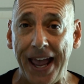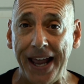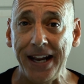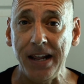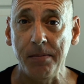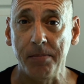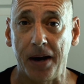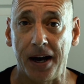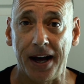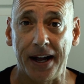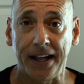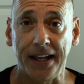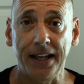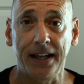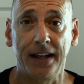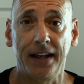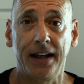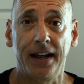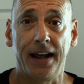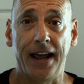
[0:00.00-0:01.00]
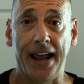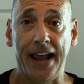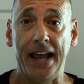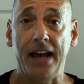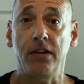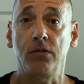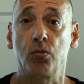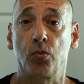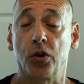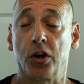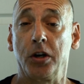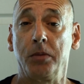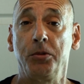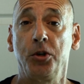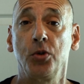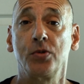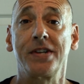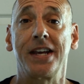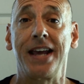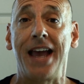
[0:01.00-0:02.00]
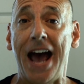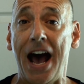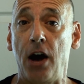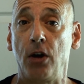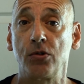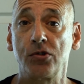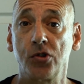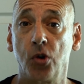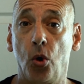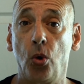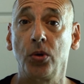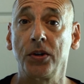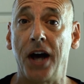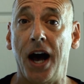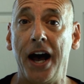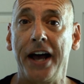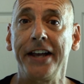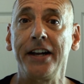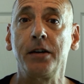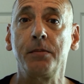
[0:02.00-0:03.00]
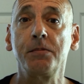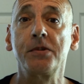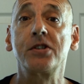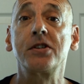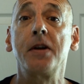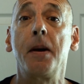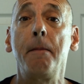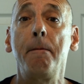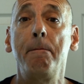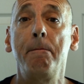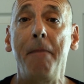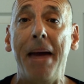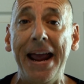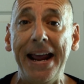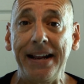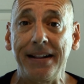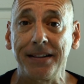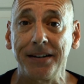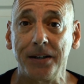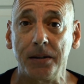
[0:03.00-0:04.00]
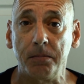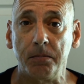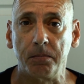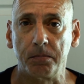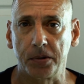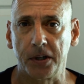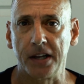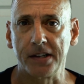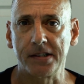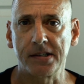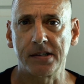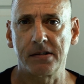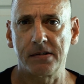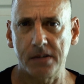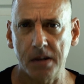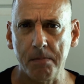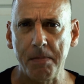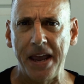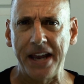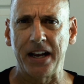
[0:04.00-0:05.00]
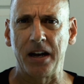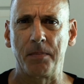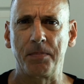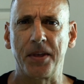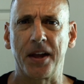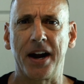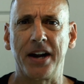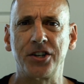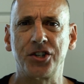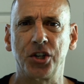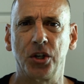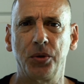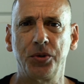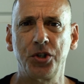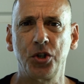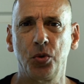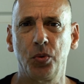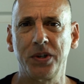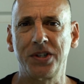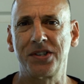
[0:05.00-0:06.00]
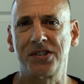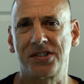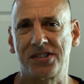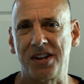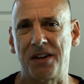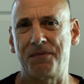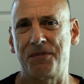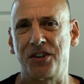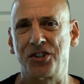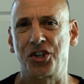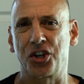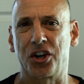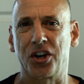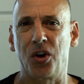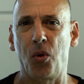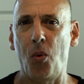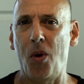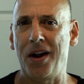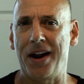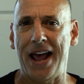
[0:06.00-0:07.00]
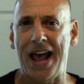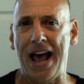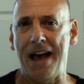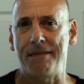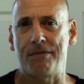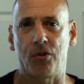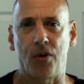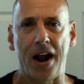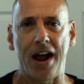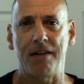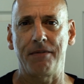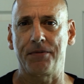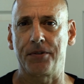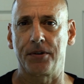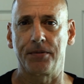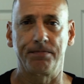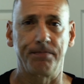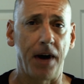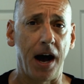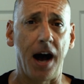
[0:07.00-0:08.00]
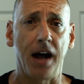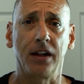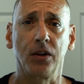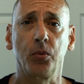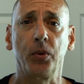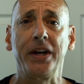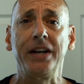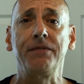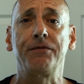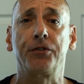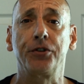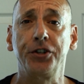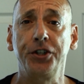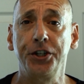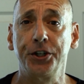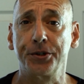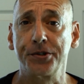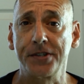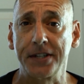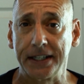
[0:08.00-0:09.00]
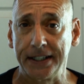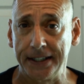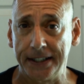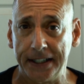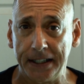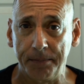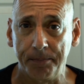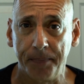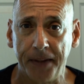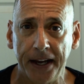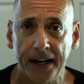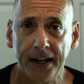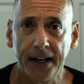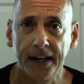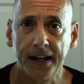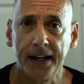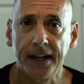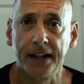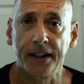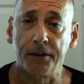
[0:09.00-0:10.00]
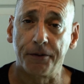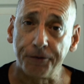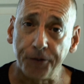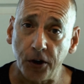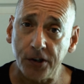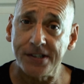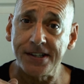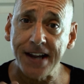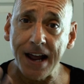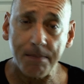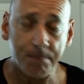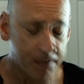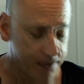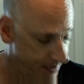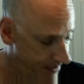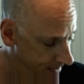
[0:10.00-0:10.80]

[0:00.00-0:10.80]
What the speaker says: anybody. And we're going to be using household items to make them, plus the makeup that I showed you, which is stuff that you're going to want to have around for Halloween for years to come. The first step